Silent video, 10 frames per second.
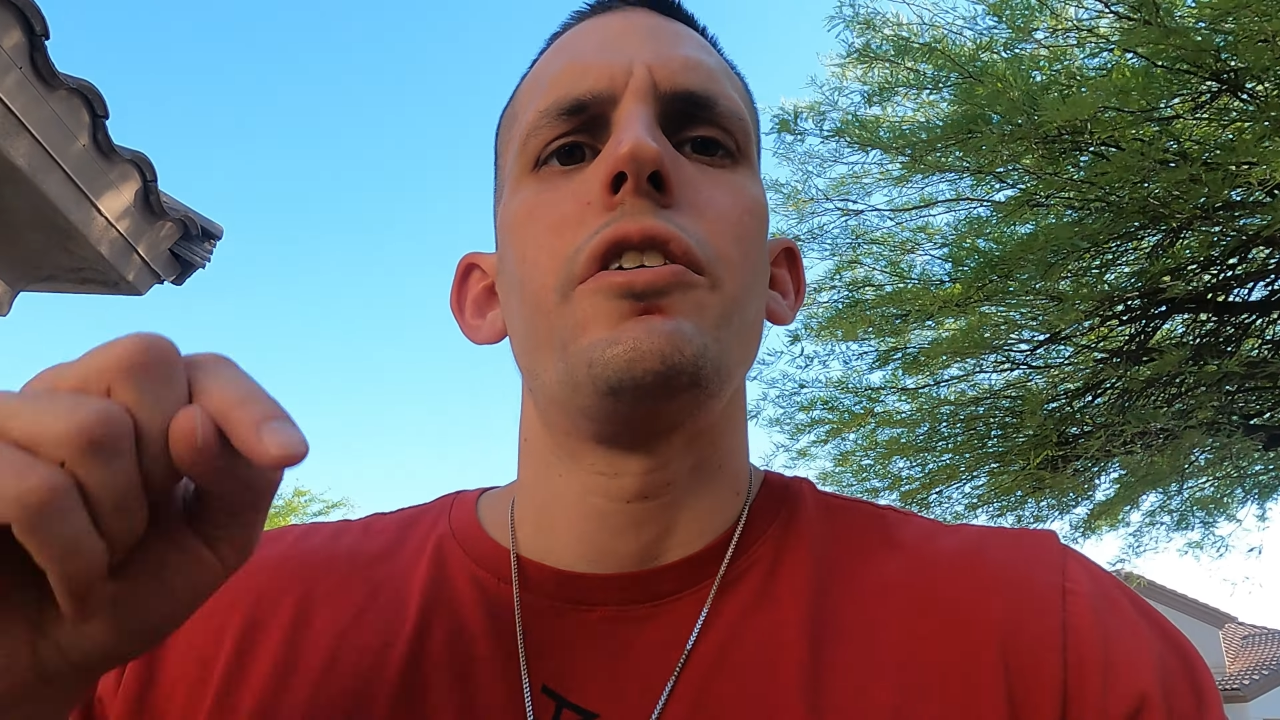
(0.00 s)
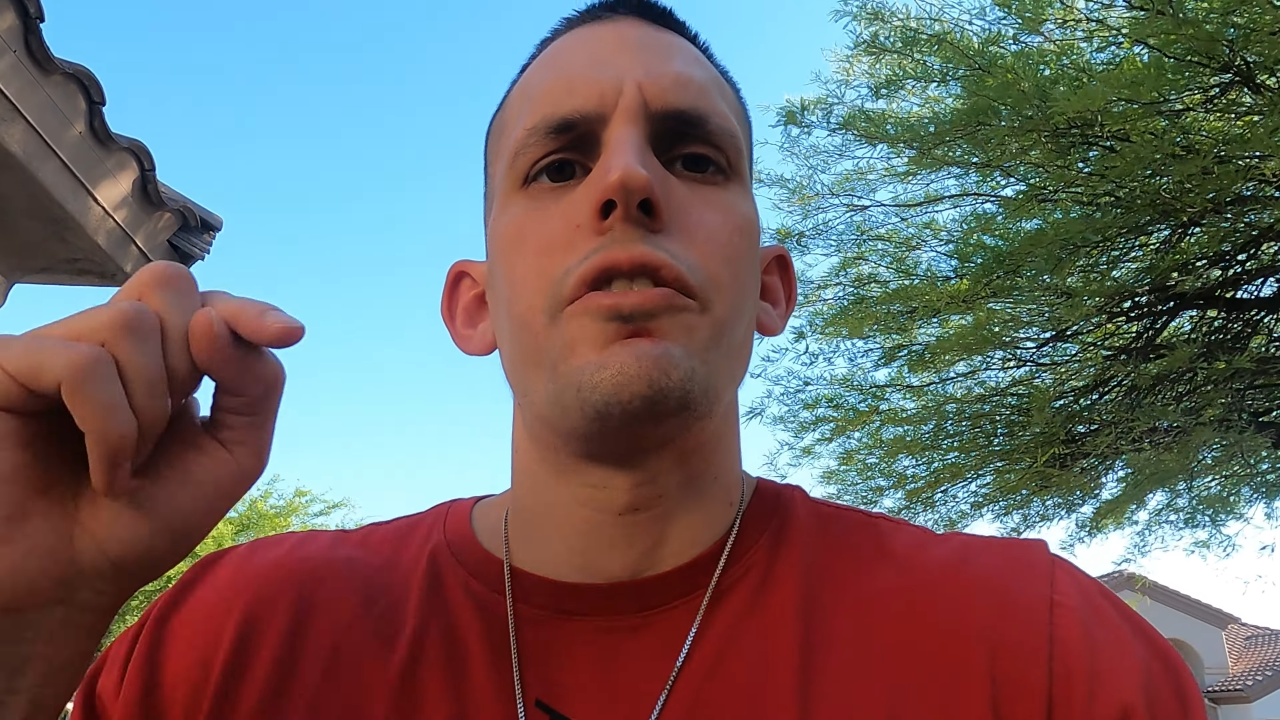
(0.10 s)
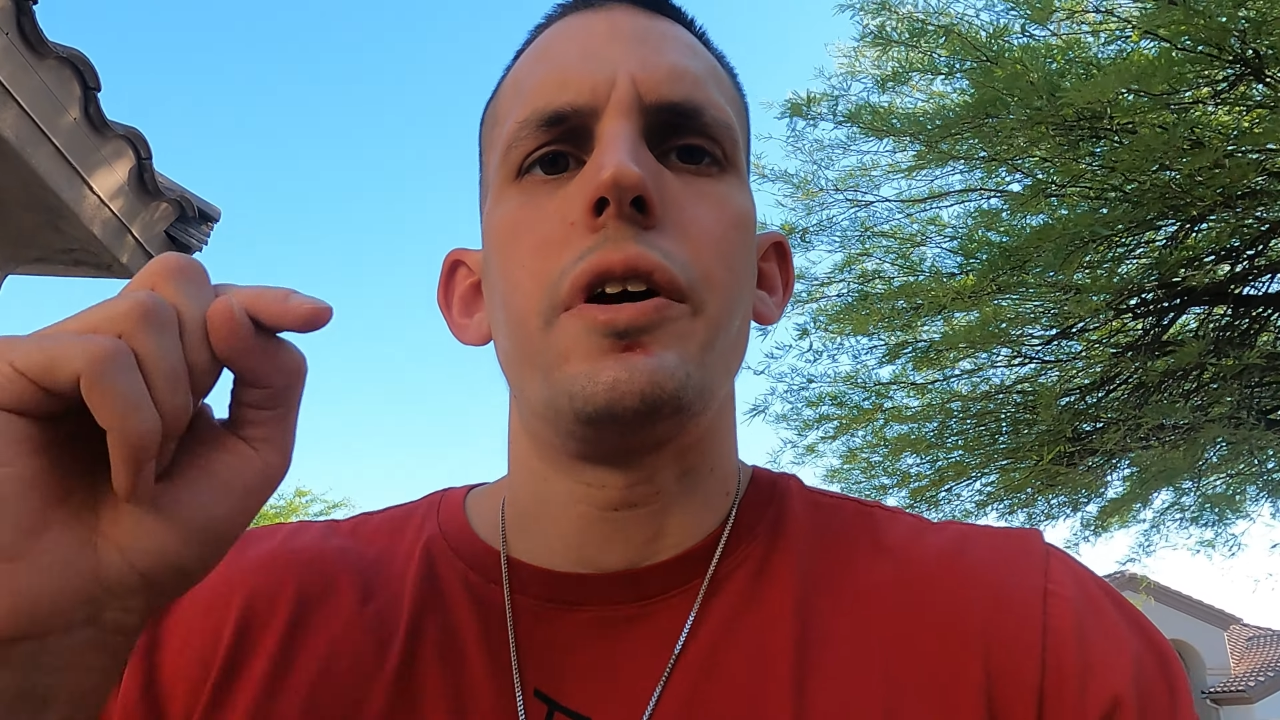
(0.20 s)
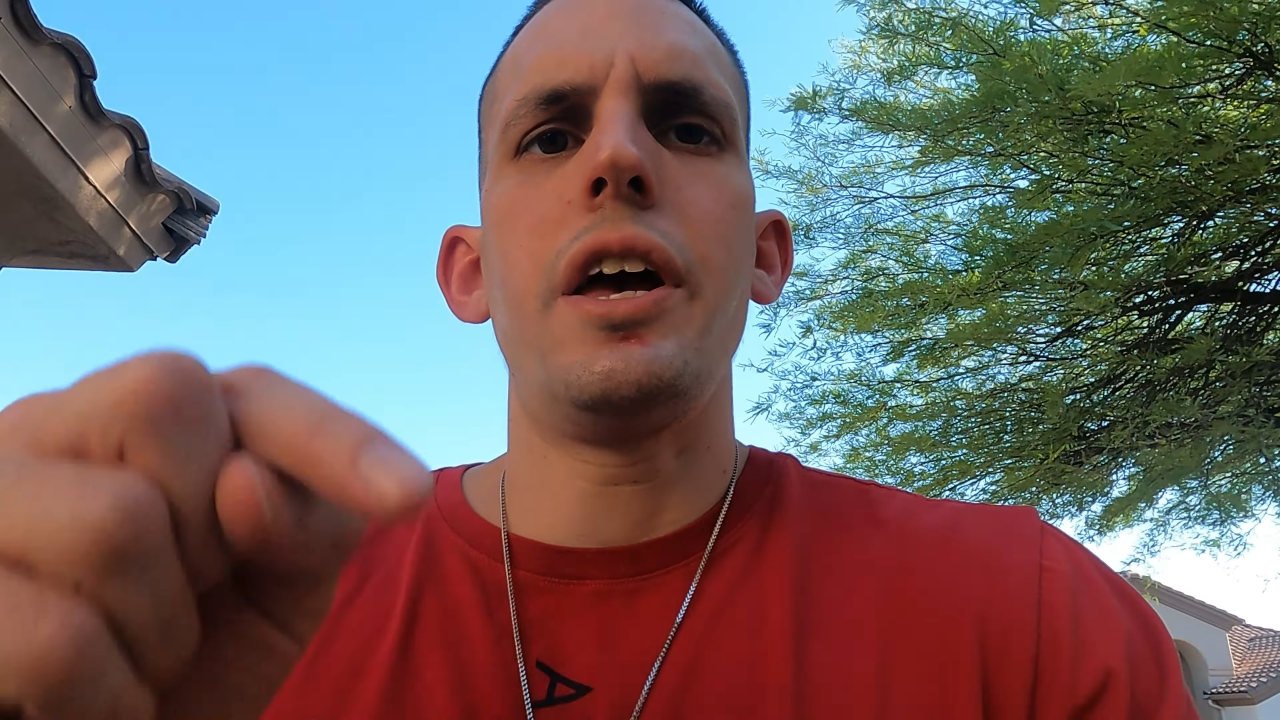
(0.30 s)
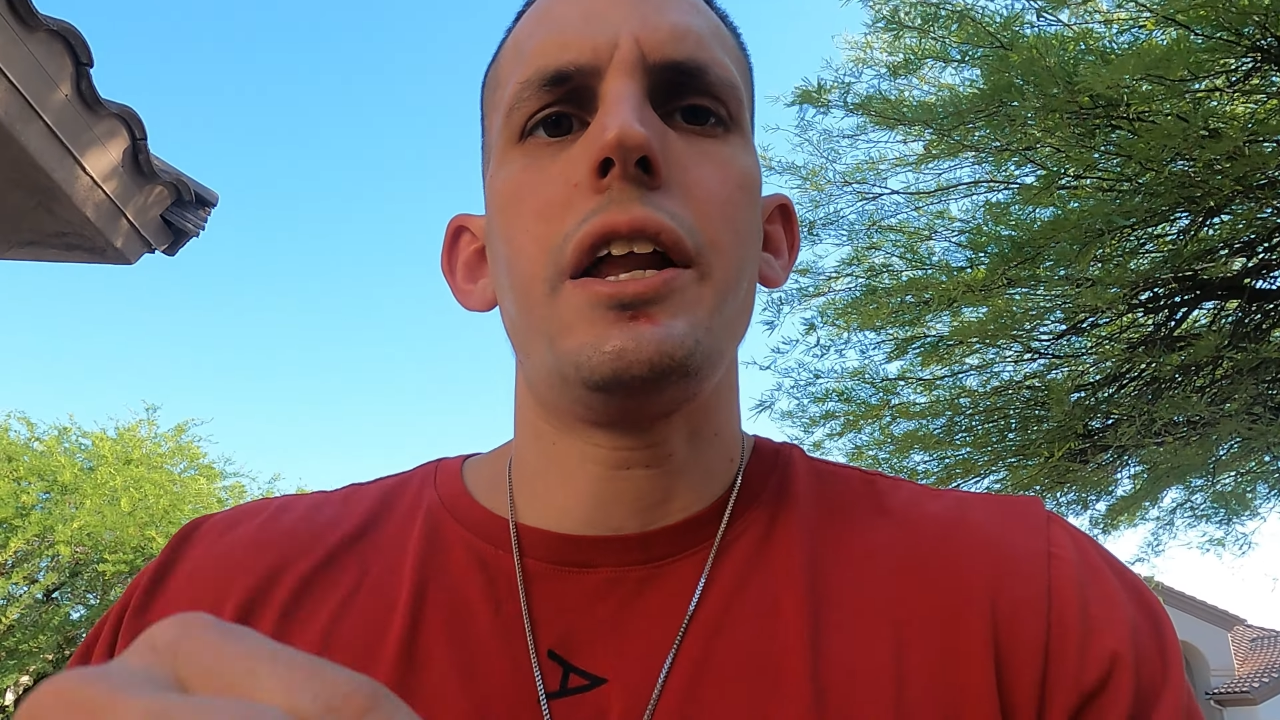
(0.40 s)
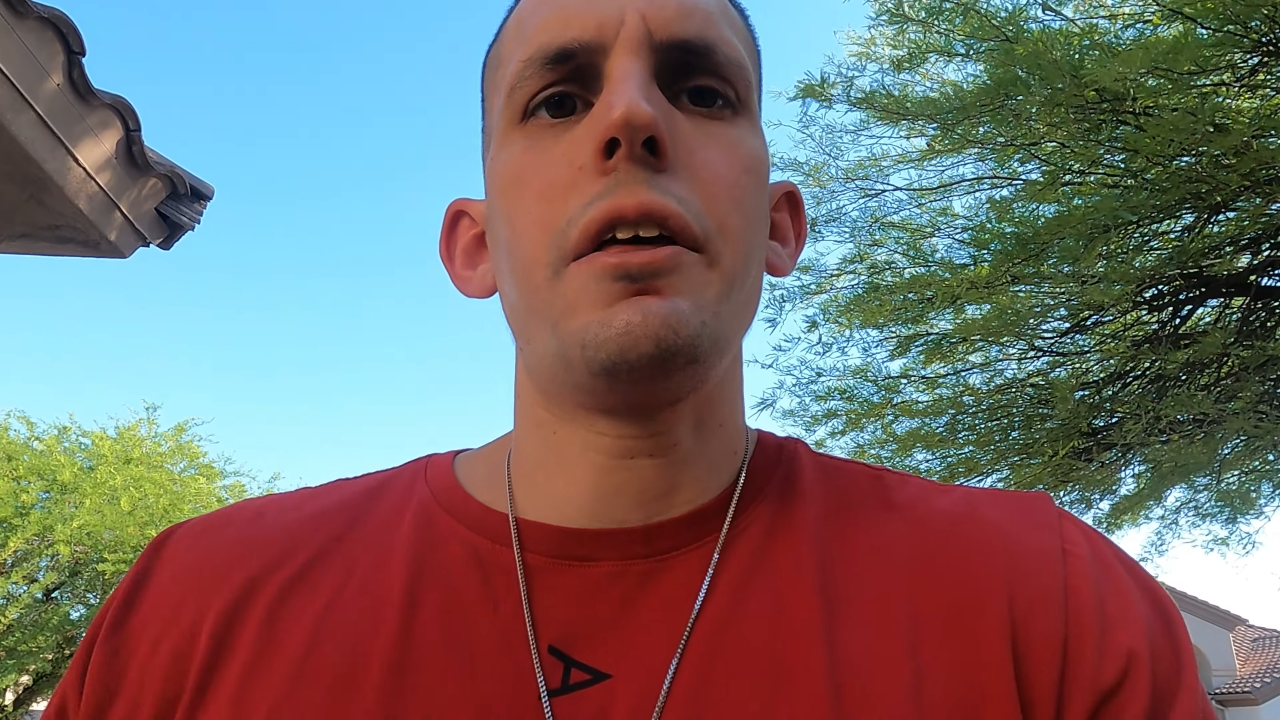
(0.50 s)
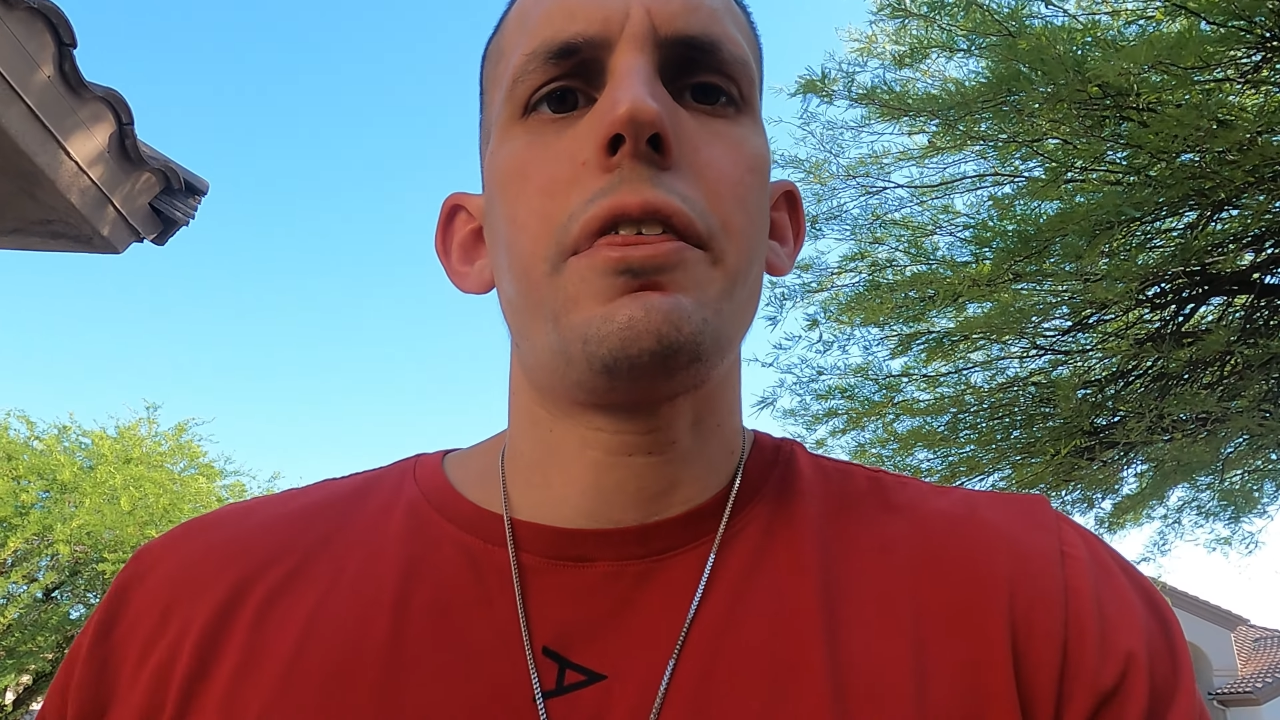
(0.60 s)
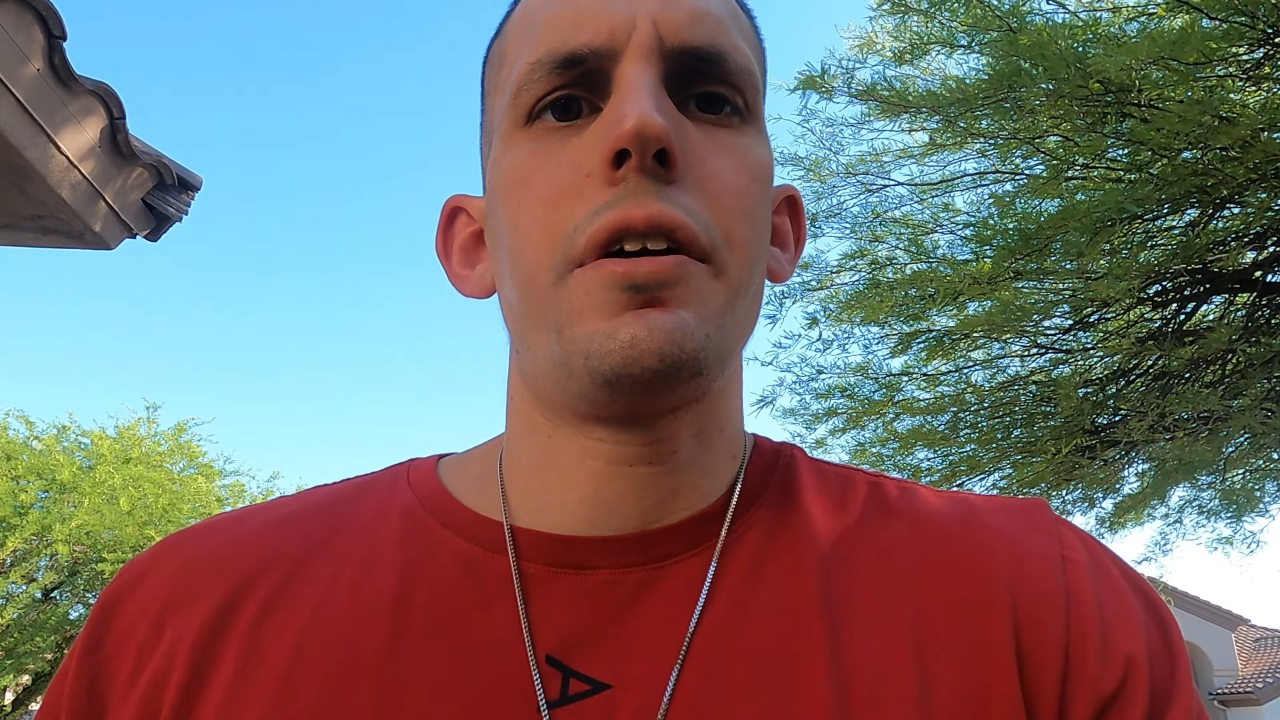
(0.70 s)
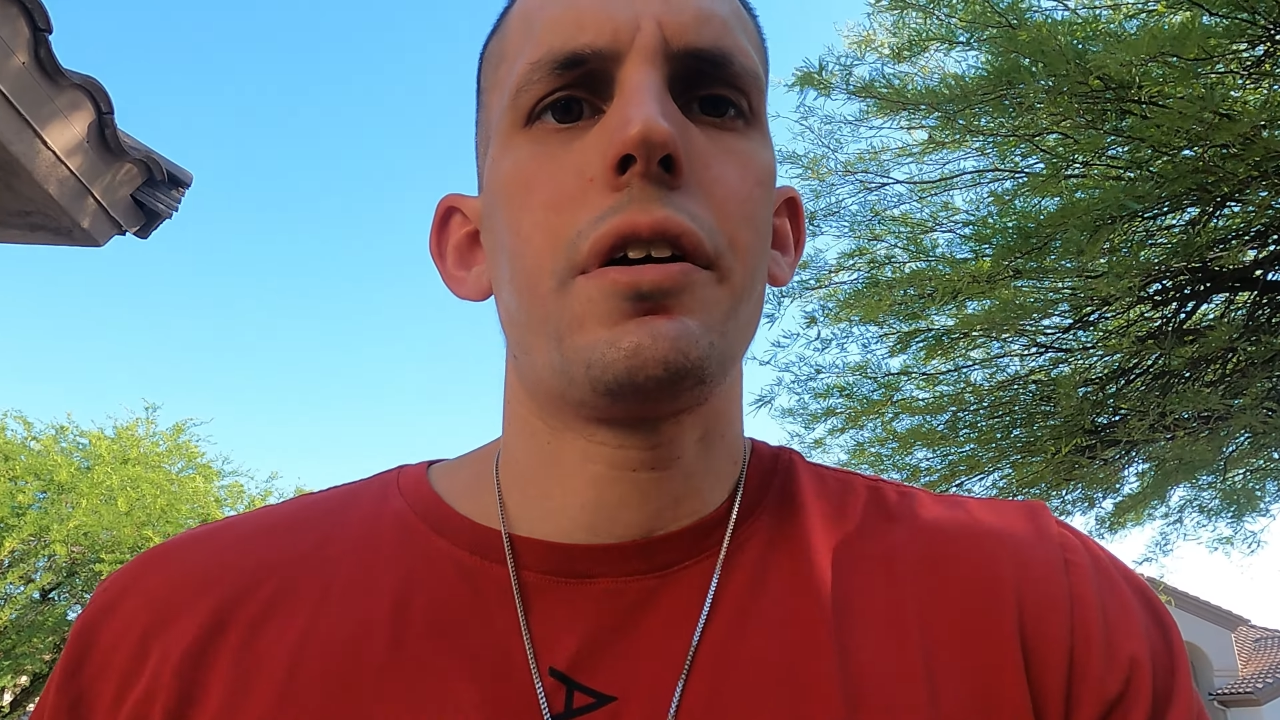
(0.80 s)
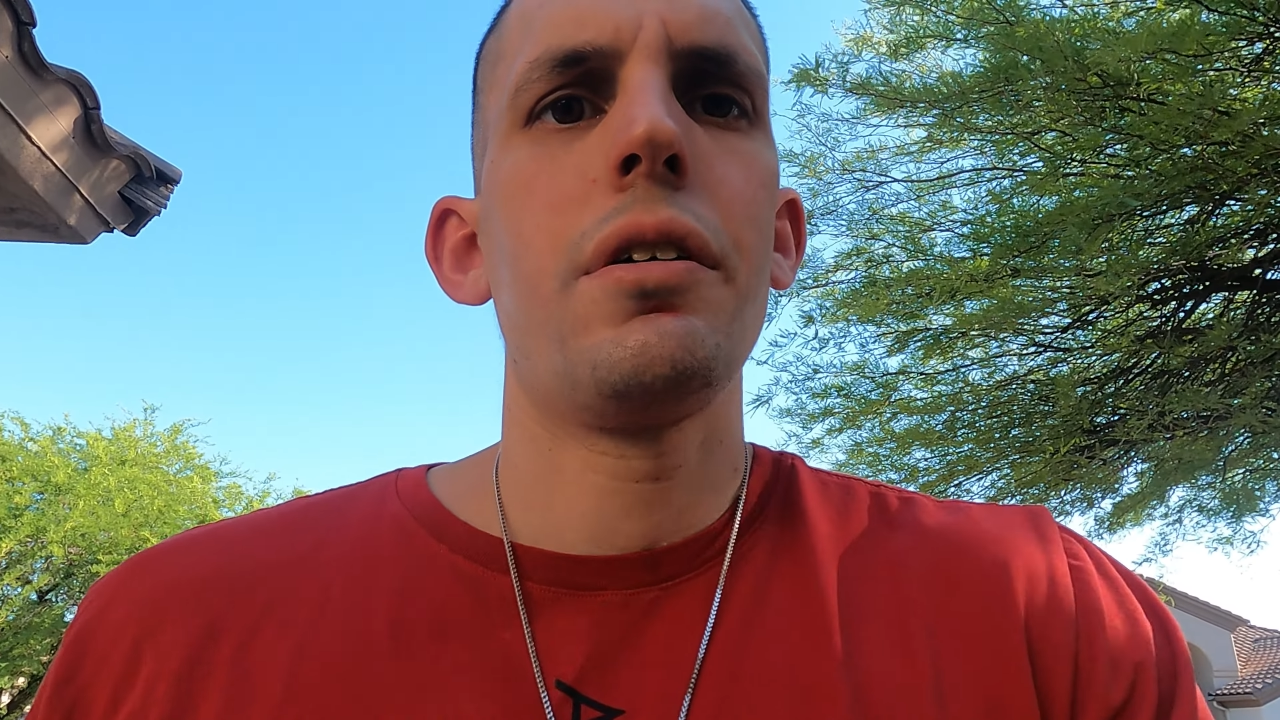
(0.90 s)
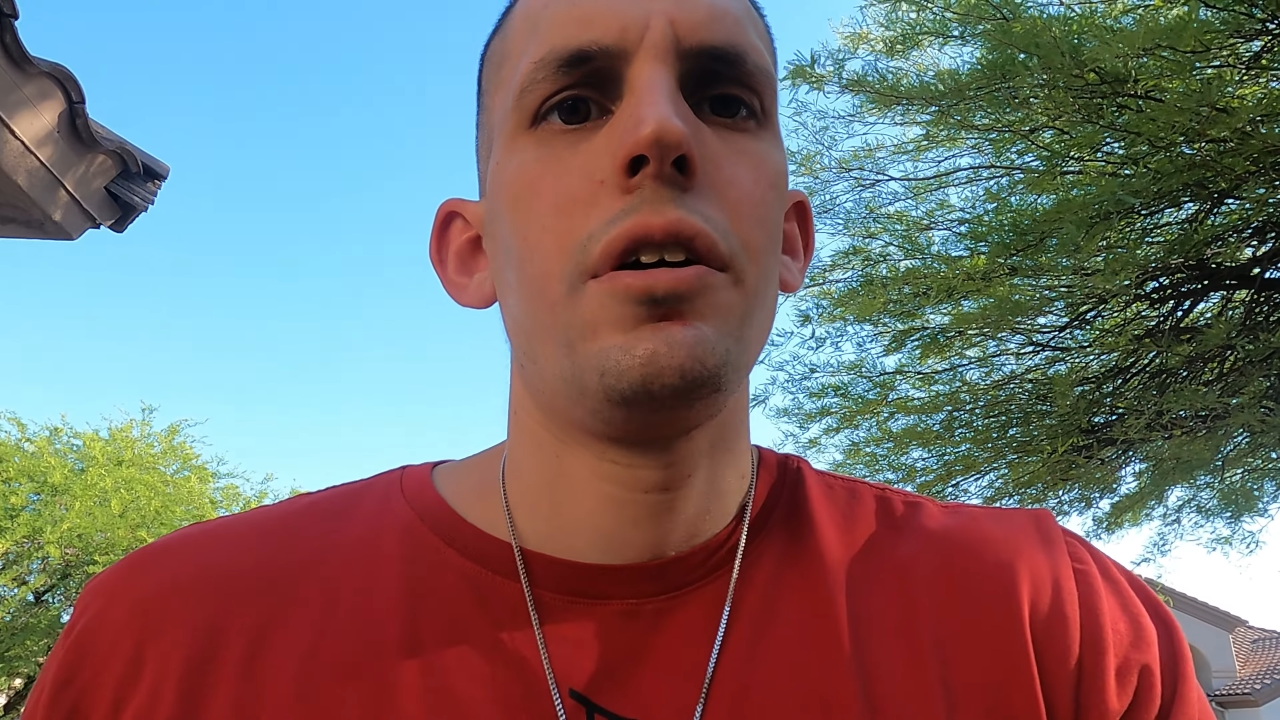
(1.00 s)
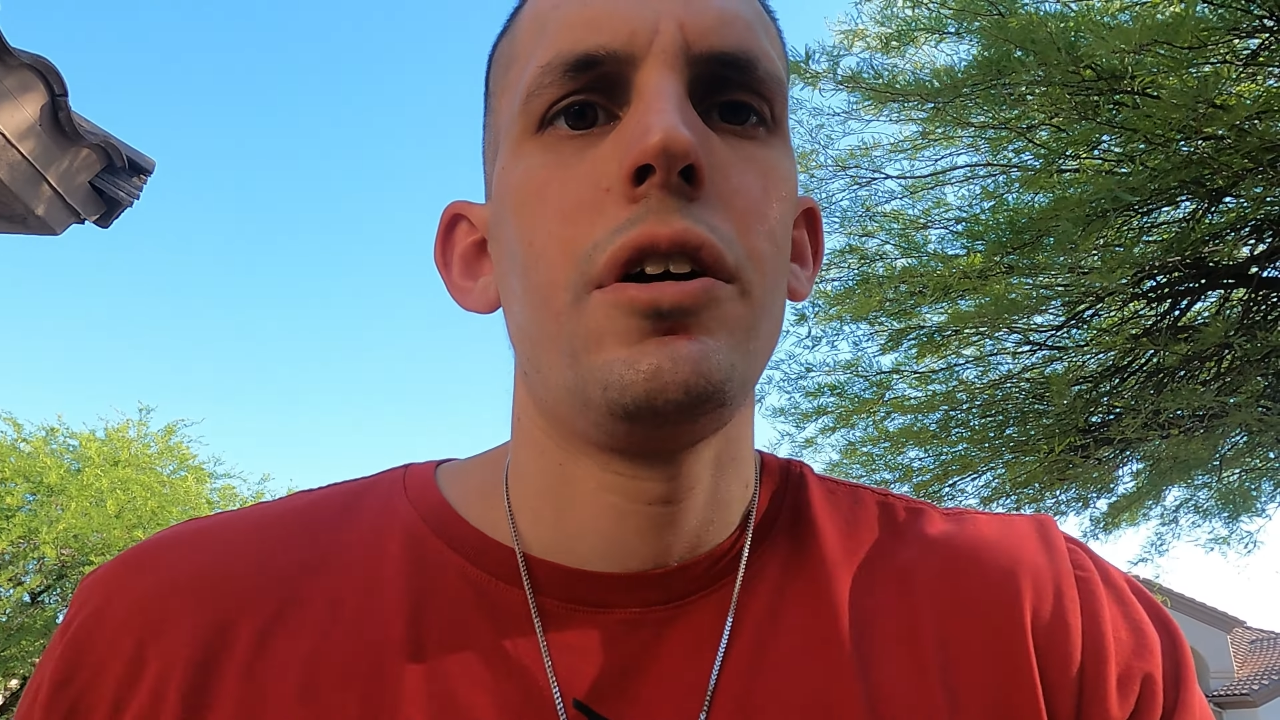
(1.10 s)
for anything.